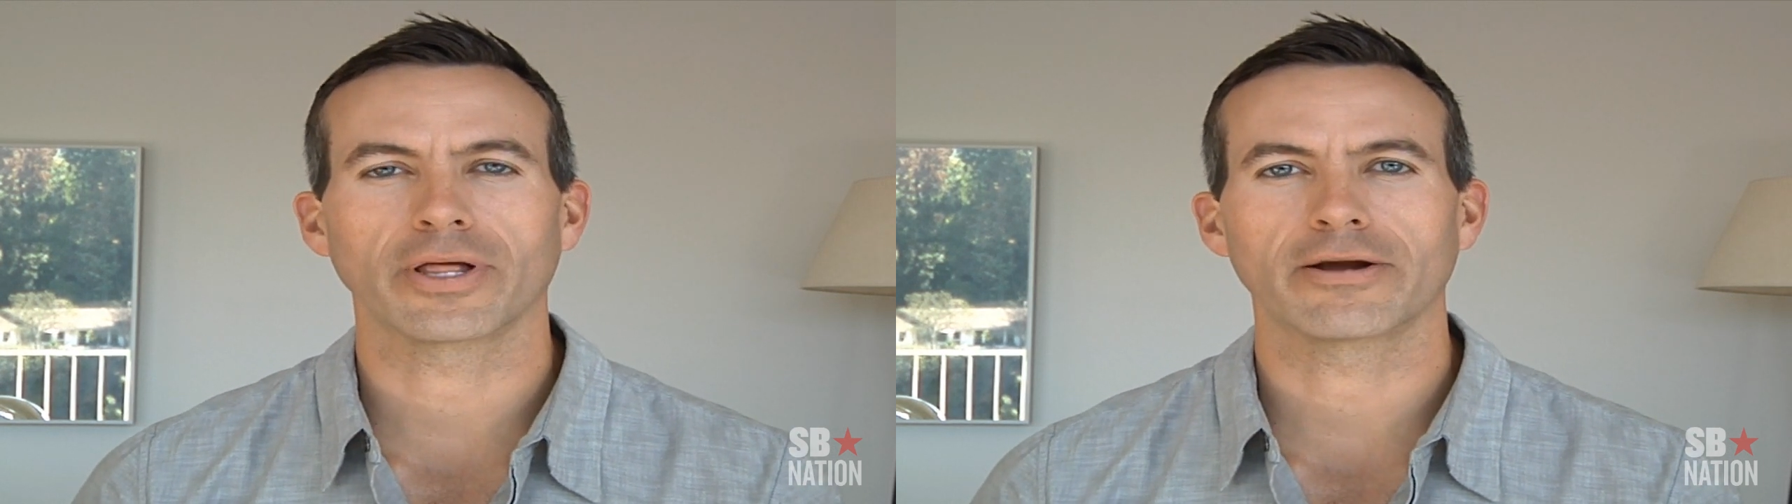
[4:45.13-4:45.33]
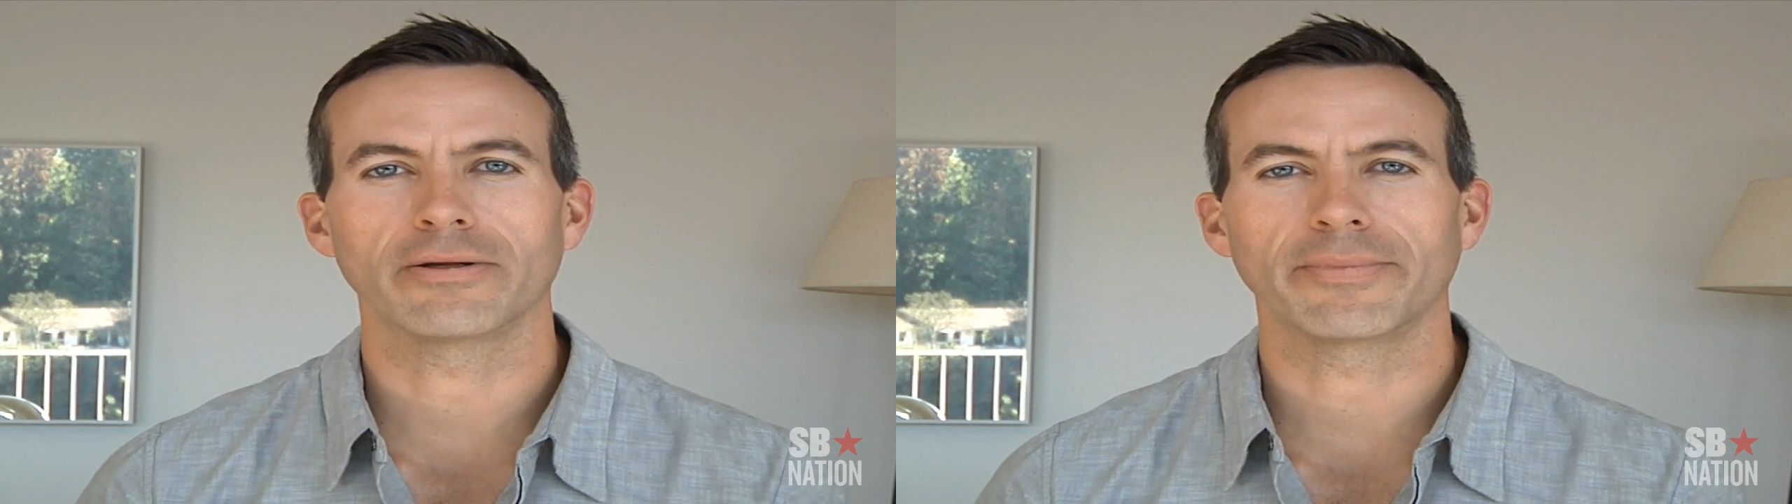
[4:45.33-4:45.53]

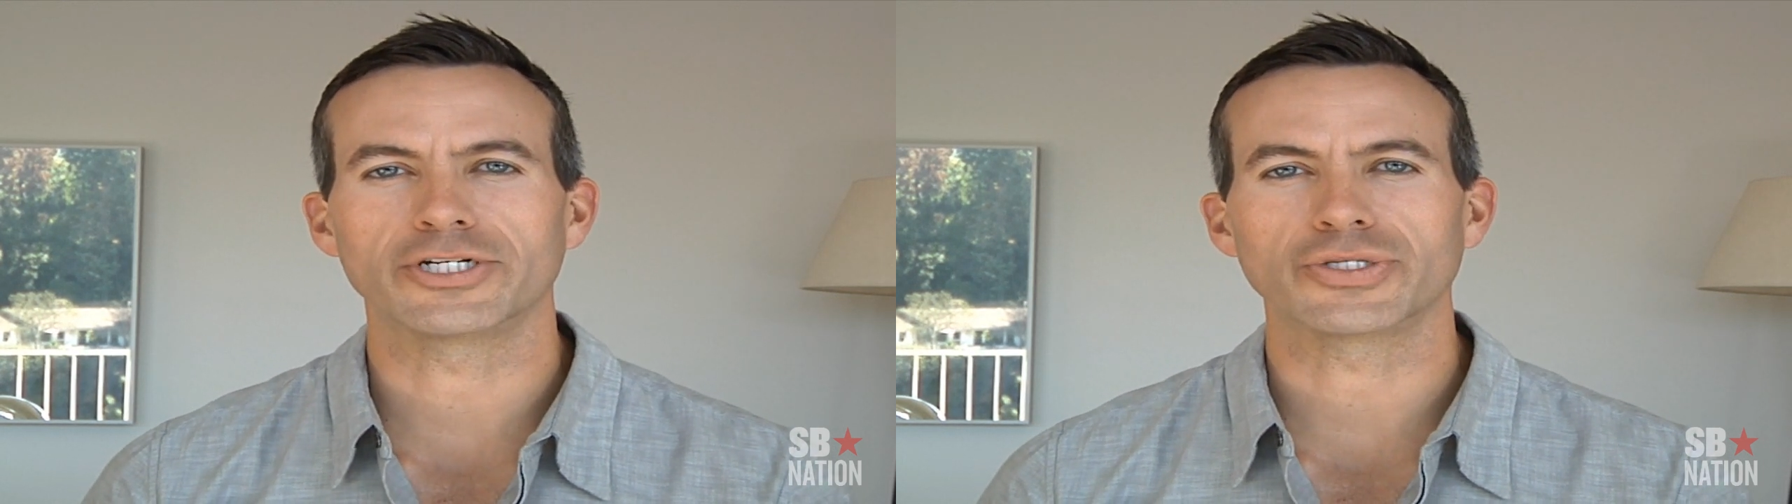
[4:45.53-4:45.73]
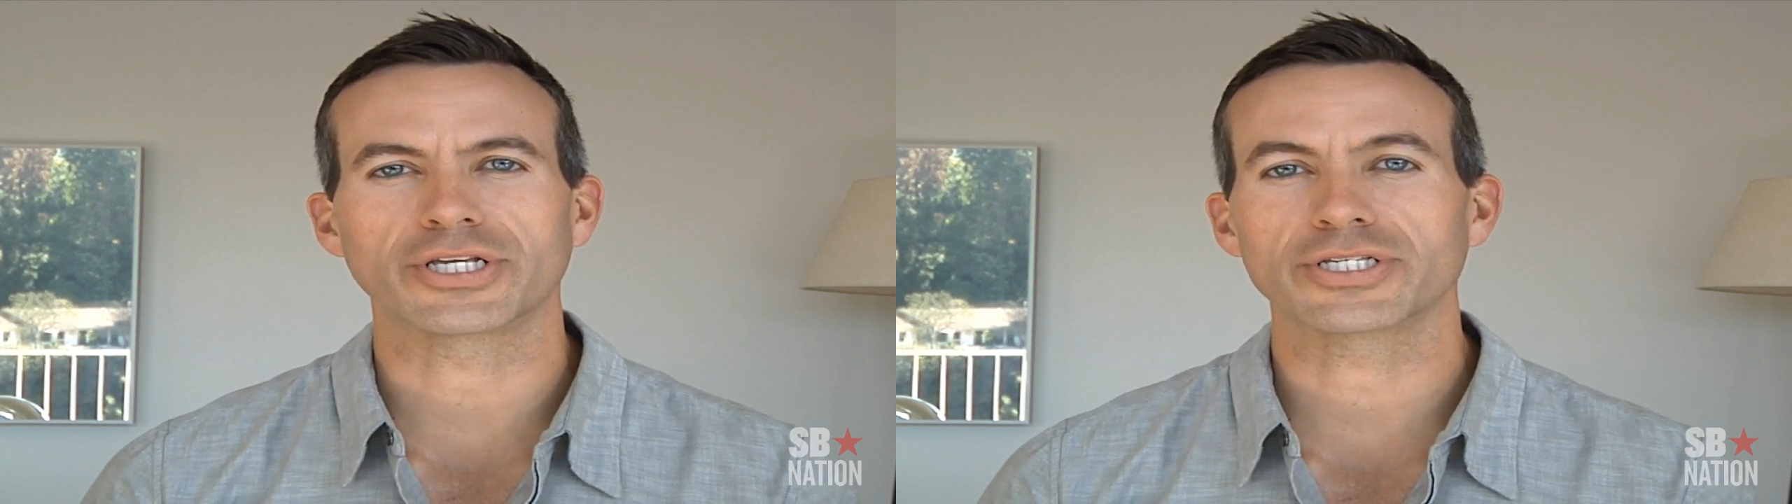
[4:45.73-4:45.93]
player in
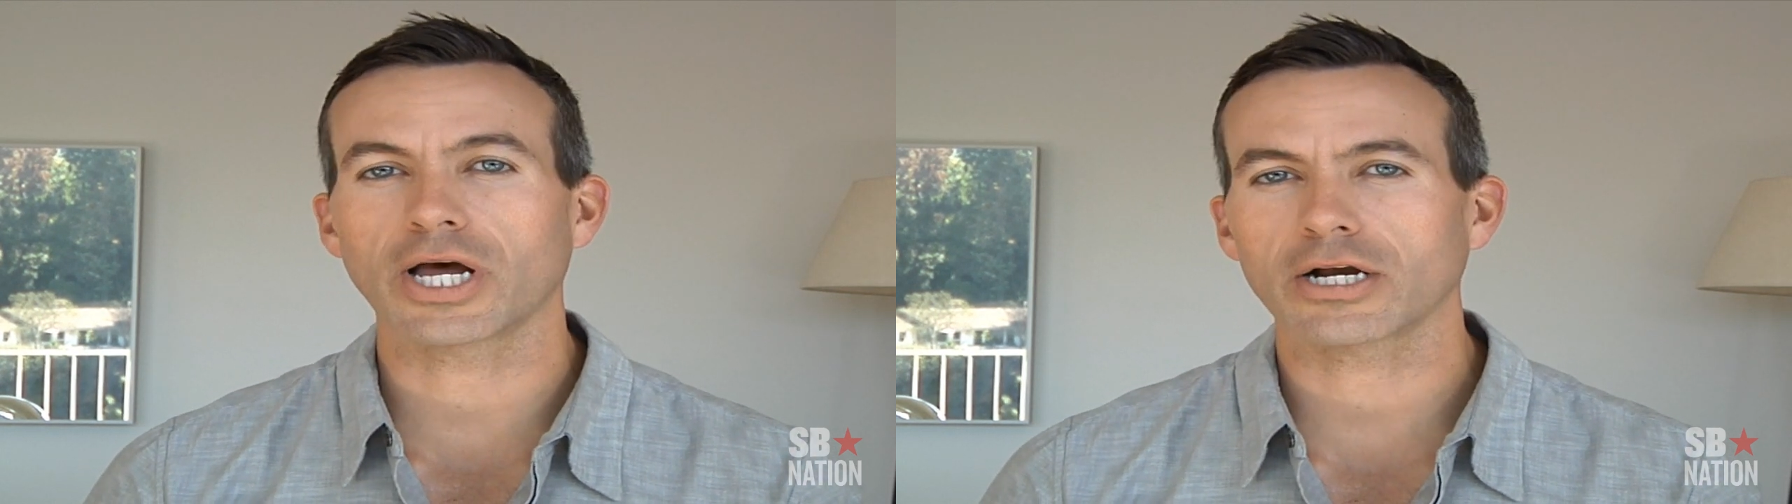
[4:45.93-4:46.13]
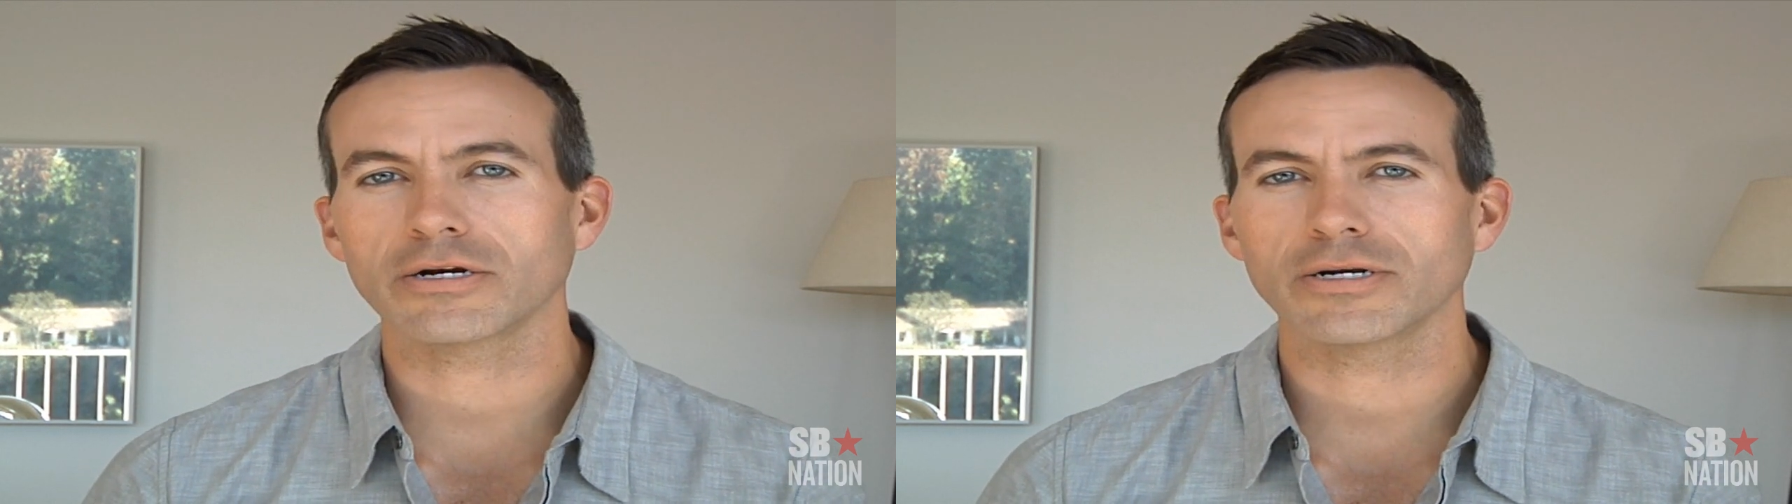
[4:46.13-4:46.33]
Major League
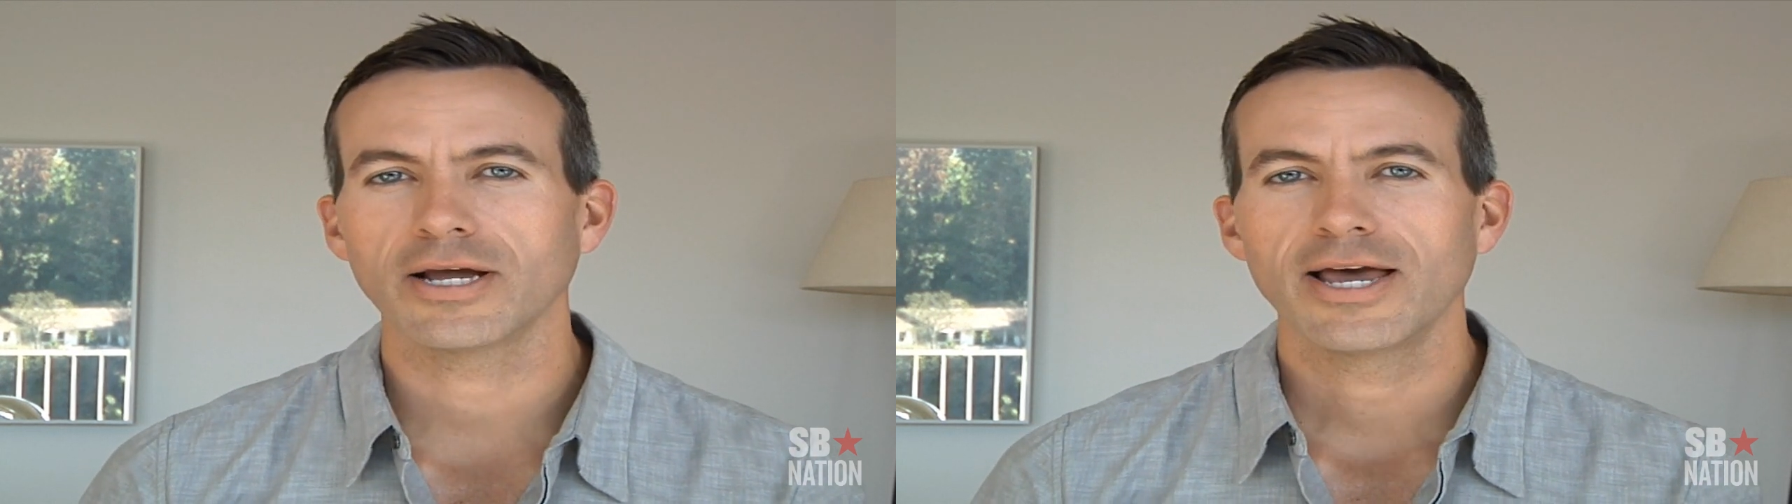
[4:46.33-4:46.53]
Soccer,